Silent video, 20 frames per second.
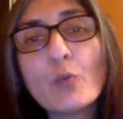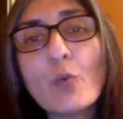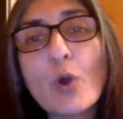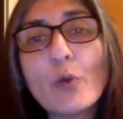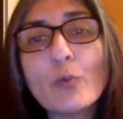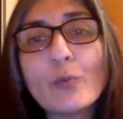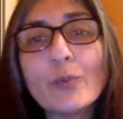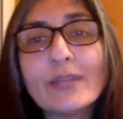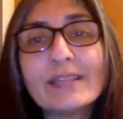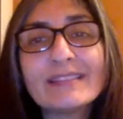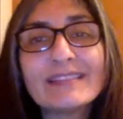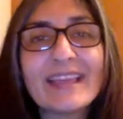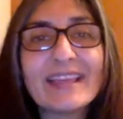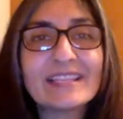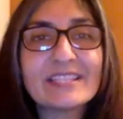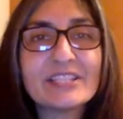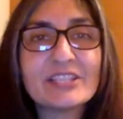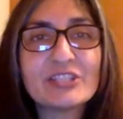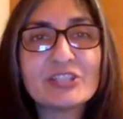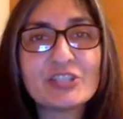What we'd
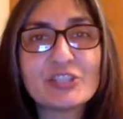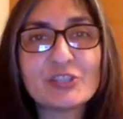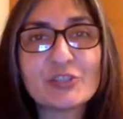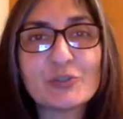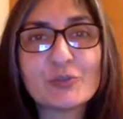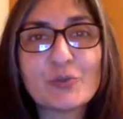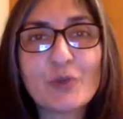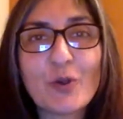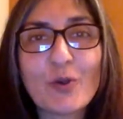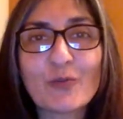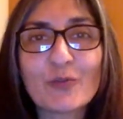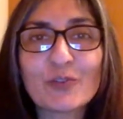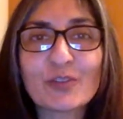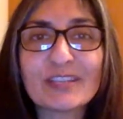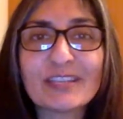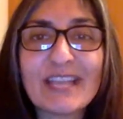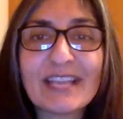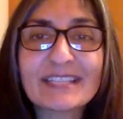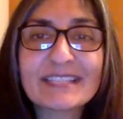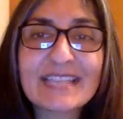like to do over
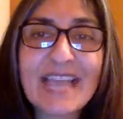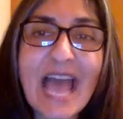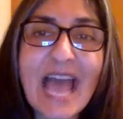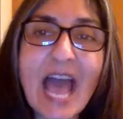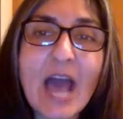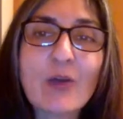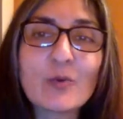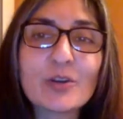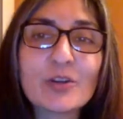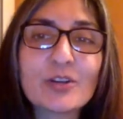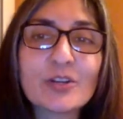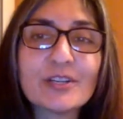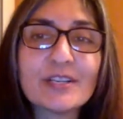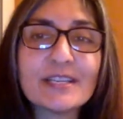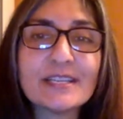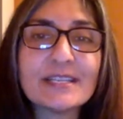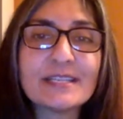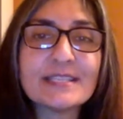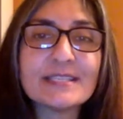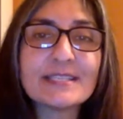the next
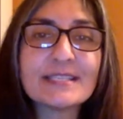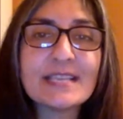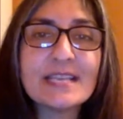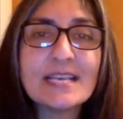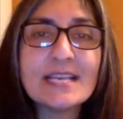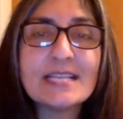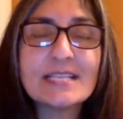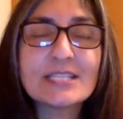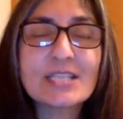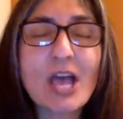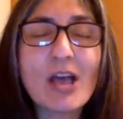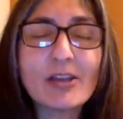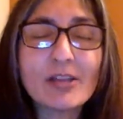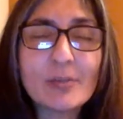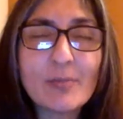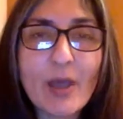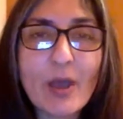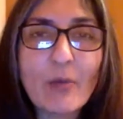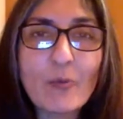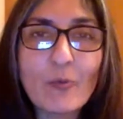hour is
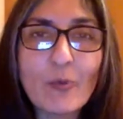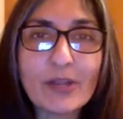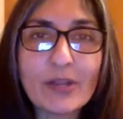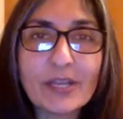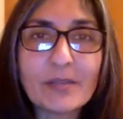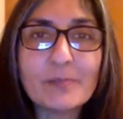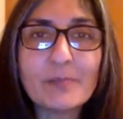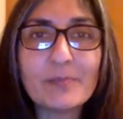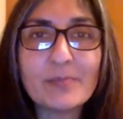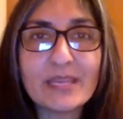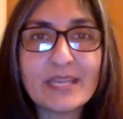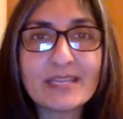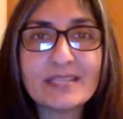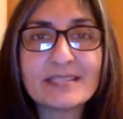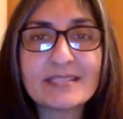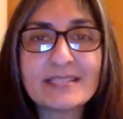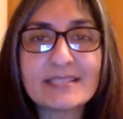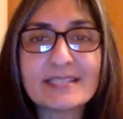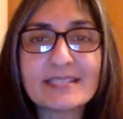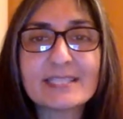talk about what it
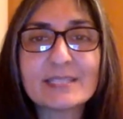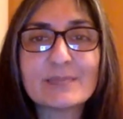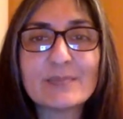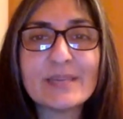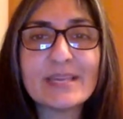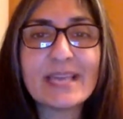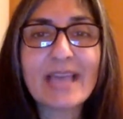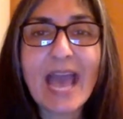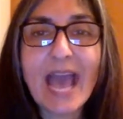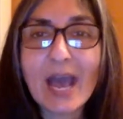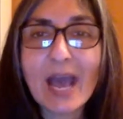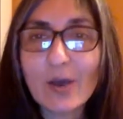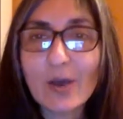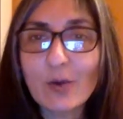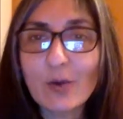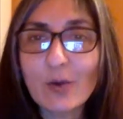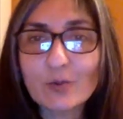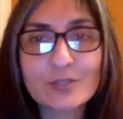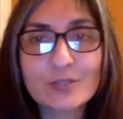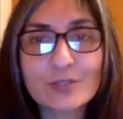means to speak
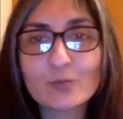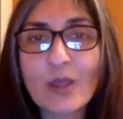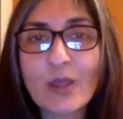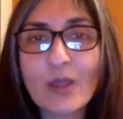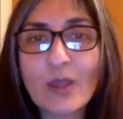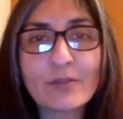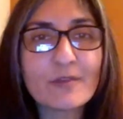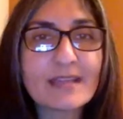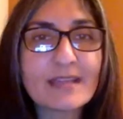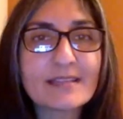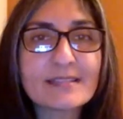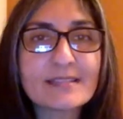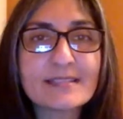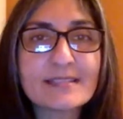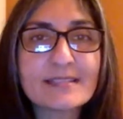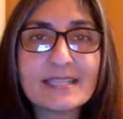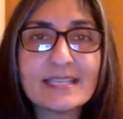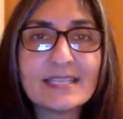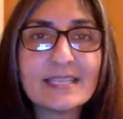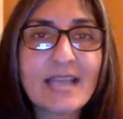out, whether
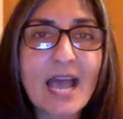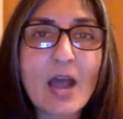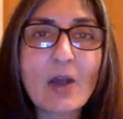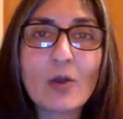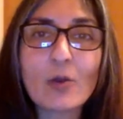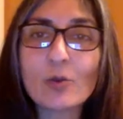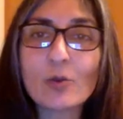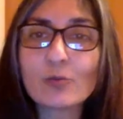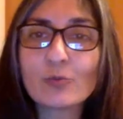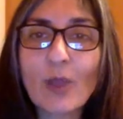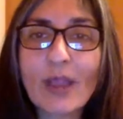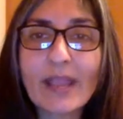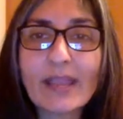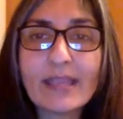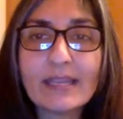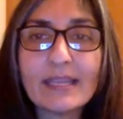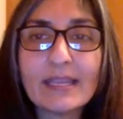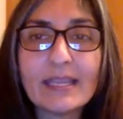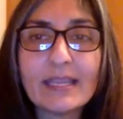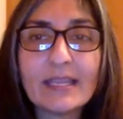that's in our
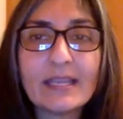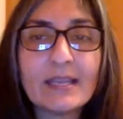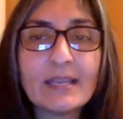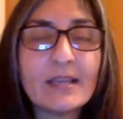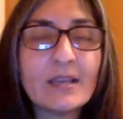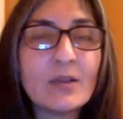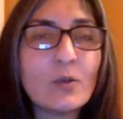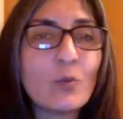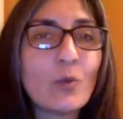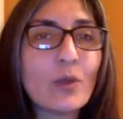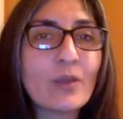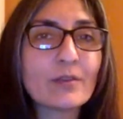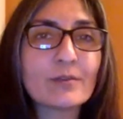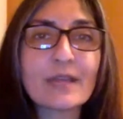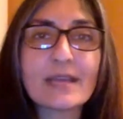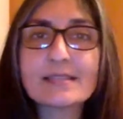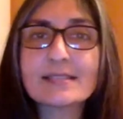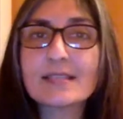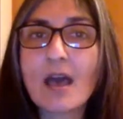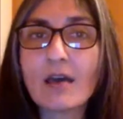writing, whether
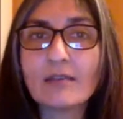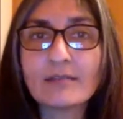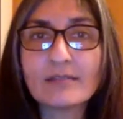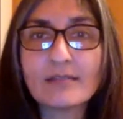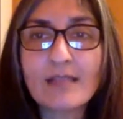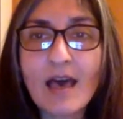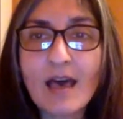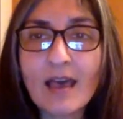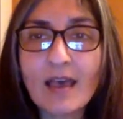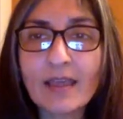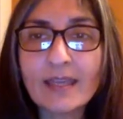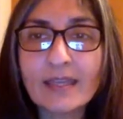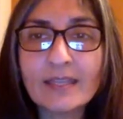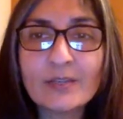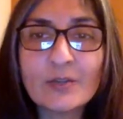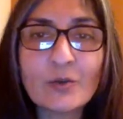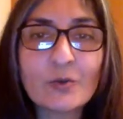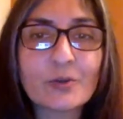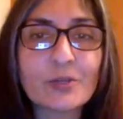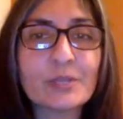that's
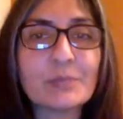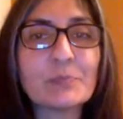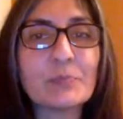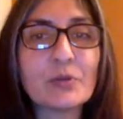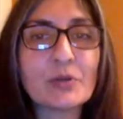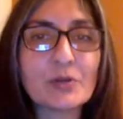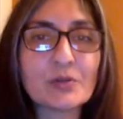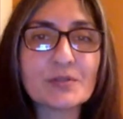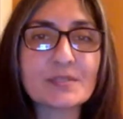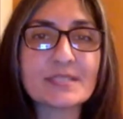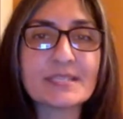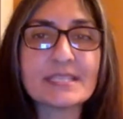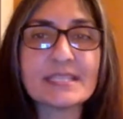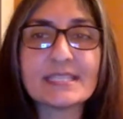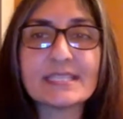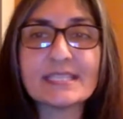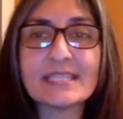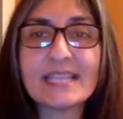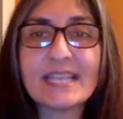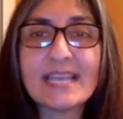online or in
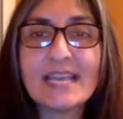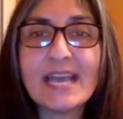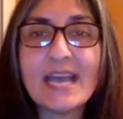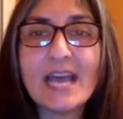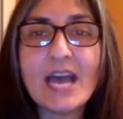person.